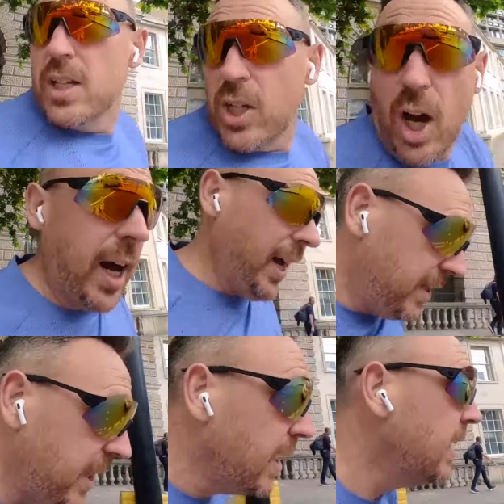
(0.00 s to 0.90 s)

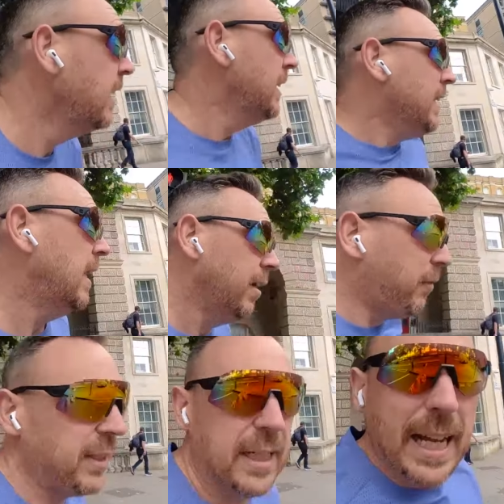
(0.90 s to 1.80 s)
tired and
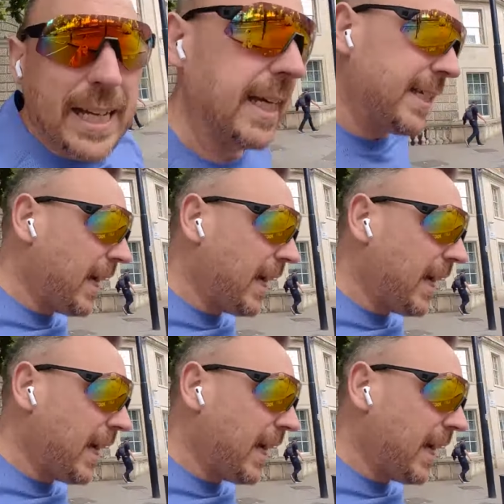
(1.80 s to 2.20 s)
feeling leggy.